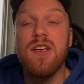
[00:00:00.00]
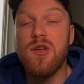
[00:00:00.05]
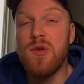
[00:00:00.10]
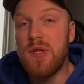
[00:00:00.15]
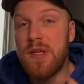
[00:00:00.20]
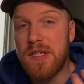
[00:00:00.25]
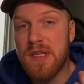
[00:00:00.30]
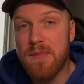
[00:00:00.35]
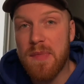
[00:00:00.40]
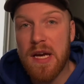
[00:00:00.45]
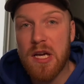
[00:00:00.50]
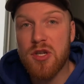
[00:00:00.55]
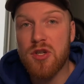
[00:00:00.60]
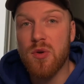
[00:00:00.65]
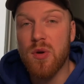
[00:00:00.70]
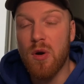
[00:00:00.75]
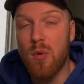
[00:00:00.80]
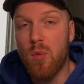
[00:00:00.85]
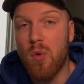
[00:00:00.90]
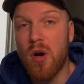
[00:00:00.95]
You need to make
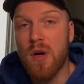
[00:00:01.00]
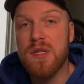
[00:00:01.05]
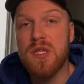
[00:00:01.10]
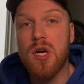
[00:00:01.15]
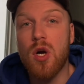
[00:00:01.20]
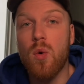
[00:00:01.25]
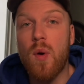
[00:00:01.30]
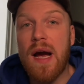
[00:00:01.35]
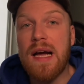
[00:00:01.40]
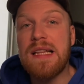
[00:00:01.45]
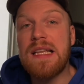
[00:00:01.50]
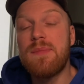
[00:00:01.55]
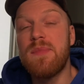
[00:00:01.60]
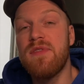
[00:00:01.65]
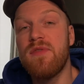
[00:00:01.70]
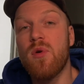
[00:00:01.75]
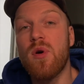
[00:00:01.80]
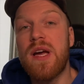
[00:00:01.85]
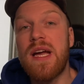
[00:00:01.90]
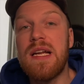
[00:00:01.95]
sure it works correctly
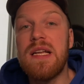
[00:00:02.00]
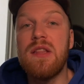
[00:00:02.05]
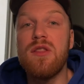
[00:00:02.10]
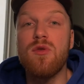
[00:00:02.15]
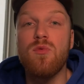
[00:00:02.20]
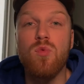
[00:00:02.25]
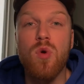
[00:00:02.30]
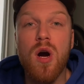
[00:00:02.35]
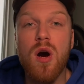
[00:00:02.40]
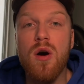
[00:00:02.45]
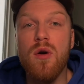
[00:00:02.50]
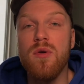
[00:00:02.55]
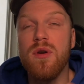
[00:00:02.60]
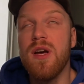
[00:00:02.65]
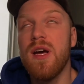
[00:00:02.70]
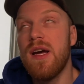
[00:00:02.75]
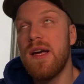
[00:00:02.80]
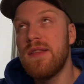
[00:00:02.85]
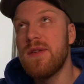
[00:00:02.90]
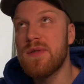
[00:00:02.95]
before hitting the road.
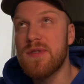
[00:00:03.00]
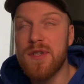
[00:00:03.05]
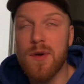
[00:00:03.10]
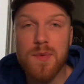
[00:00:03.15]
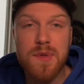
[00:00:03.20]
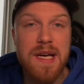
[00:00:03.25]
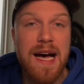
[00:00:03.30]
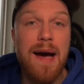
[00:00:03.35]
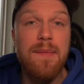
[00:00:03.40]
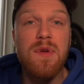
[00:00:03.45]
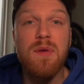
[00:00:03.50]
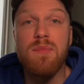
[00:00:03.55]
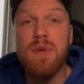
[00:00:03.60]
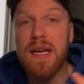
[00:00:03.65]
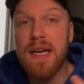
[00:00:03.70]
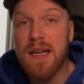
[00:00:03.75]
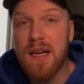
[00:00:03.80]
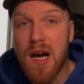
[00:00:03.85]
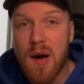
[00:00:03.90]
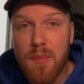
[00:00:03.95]
There's no time to
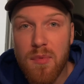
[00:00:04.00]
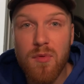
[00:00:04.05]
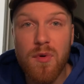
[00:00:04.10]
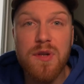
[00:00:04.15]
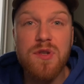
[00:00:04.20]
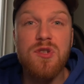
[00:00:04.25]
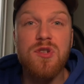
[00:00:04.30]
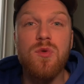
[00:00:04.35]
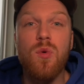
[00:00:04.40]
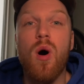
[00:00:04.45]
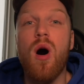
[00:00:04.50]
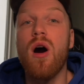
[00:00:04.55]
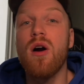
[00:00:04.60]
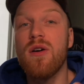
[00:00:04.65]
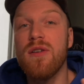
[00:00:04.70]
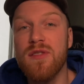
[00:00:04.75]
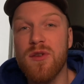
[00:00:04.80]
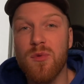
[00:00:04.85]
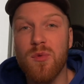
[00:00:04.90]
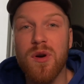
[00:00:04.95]
pick it up once you are
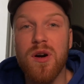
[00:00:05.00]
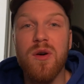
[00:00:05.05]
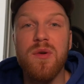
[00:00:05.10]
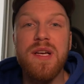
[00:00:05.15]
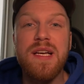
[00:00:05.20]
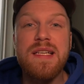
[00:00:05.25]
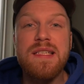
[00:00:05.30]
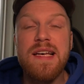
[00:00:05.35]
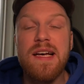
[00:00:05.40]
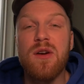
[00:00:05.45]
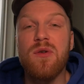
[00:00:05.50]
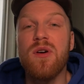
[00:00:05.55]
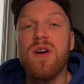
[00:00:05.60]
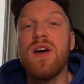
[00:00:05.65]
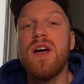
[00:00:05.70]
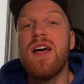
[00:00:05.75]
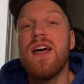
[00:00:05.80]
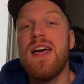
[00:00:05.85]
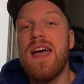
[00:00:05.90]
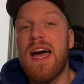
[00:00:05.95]
on the road, etc.
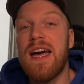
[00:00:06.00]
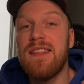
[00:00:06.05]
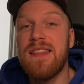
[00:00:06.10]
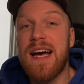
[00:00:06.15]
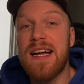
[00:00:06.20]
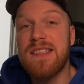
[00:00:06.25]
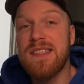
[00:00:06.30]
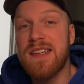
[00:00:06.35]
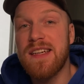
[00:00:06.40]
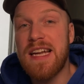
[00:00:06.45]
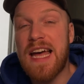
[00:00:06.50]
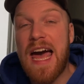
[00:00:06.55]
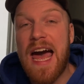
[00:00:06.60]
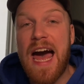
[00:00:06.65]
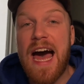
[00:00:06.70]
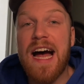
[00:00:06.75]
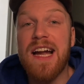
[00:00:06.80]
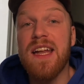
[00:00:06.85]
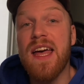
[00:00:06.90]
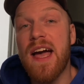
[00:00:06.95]
And that's going to
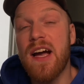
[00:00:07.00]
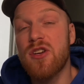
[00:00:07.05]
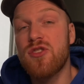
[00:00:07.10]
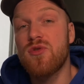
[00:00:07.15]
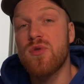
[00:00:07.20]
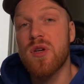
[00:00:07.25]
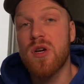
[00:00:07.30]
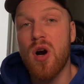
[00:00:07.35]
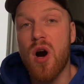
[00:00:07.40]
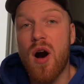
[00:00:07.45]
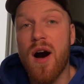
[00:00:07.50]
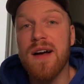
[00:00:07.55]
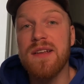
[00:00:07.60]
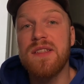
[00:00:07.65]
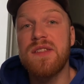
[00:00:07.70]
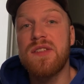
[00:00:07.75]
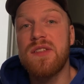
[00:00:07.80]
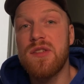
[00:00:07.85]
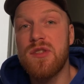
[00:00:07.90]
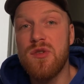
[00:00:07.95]
add extra
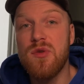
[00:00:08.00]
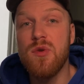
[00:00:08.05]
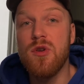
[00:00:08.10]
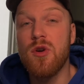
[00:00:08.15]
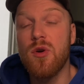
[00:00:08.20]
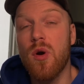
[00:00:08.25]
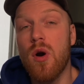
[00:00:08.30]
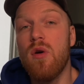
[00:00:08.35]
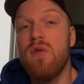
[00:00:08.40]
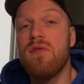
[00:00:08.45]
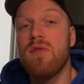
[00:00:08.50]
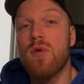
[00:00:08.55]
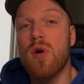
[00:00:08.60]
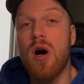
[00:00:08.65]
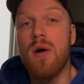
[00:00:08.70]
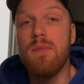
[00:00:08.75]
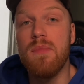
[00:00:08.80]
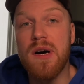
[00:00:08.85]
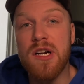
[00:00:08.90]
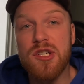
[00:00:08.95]
costs to your
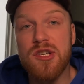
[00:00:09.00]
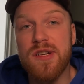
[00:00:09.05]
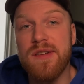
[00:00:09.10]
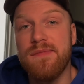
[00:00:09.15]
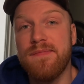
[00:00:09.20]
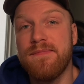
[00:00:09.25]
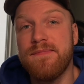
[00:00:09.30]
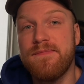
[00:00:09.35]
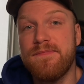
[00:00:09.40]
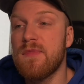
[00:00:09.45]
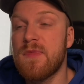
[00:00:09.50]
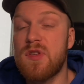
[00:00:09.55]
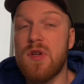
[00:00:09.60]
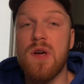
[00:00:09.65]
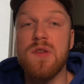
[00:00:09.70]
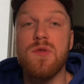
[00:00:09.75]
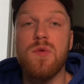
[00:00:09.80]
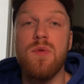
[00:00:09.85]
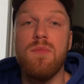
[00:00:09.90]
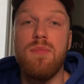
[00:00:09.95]
overall budget. It's
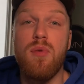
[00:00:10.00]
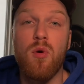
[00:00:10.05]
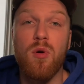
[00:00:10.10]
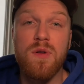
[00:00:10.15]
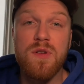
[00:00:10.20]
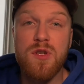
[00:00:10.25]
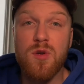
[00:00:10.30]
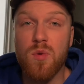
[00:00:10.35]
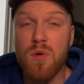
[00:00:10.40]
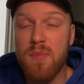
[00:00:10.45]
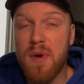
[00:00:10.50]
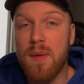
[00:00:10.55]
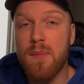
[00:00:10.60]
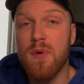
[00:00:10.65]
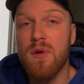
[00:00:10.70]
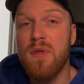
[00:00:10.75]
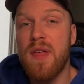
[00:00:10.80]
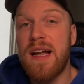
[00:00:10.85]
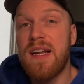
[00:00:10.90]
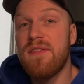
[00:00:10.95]
also important to
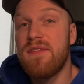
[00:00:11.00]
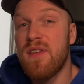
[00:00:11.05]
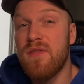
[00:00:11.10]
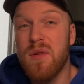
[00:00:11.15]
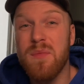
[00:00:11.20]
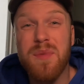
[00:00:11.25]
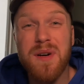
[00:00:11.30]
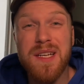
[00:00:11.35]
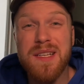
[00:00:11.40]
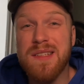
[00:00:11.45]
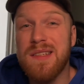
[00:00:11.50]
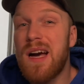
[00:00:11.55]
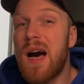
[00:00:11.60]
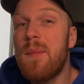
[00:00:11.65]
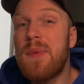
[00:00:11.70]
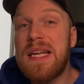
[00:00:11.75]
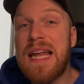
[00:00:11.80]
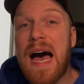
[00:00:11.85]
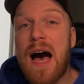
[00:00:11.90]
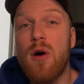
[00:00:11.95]
remember that if everybody's
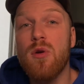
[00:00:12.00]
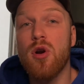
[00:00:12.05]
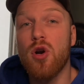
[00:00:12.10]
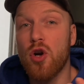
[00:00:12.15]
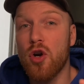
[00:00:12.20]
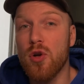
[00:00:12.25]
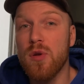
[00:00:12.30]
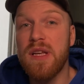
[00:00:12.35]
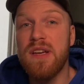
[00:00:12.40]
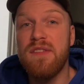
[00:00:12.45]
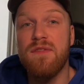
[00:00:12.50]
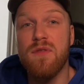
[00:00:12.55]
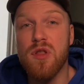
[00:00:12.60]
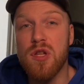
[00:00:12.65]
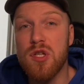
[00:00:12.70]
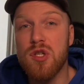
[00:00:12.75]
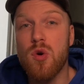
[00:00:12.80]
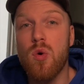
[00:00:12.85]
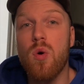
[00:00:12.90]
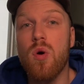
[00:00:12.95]
coming out early for the
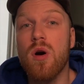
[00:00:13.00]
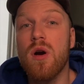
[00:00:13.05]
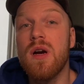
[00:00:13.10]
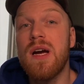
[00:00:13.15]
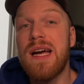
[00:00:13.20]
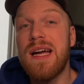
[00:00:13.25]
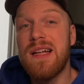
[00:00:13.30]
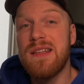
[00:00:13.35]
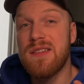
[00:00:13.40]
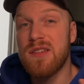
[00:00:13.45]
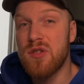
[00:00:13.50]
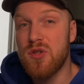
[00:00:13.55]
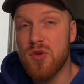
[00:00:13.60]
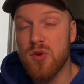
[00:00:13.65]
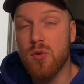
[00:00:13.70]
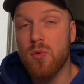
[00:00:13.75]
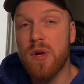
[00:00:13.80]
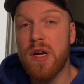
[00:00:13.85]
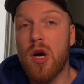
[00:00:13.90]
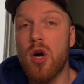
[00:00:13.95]
tour to
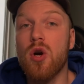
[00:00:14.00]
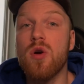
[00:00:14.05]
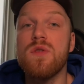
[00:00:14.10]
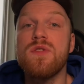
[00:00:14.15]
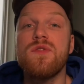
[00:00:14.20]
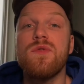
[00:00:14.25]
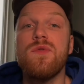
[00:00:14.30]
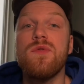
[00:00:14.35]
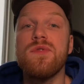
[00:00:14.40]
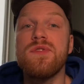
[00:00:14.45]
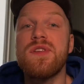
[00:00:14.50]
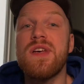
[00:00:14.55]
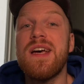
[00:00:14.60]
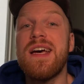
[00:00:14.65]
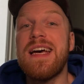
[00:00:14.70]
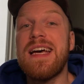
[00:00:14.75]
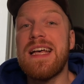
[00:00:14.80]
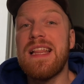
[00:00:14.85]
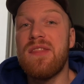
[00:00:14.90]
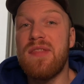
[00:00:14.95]
do rehearsals,
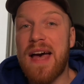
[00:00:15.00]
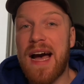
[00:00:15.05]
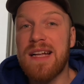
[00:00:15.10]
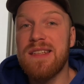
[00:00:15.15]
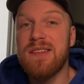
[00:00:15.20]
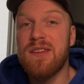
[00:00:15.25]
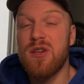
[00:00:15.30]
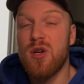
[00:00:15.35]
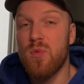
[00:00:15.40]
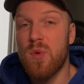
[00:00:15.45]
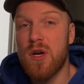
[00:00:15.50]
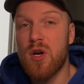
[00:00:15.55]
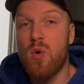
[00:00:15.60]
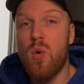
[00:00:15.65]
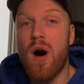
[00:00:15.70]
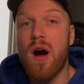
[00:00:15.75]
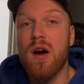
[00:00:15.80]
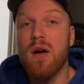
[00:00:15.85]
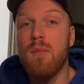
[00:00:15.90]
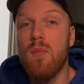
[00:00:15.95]
that's going to
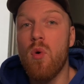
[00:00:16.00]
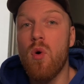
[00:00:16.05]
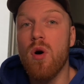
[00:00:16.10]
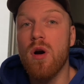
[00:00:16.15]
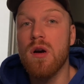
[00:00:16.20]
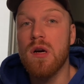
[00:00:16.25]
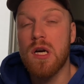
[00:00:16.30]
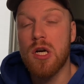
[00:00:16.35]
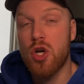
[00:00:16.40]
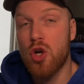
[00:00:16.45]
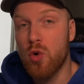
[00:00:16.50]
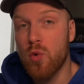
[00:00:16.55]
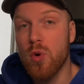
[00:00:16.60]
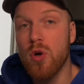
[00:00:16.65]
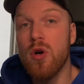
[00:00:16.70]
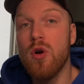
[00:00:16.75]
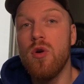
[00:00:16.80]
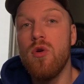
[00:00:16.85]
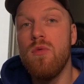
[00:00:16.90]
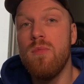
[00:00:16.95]
require more
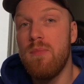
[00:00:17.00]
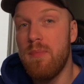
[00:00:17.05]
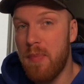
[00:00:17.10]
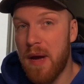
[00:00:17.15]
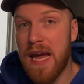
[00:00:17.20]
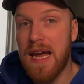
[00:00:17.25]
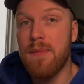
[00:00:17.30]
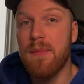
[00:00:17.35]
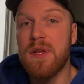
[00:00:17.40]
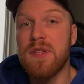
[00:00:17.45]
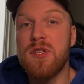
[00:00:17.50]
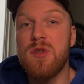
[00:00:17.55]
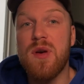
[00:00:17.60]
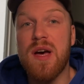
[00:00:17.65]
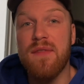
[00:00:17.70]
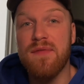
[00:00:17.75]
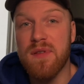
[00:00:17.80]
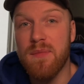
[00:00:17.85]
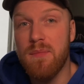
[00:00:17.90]
crew payments. You have to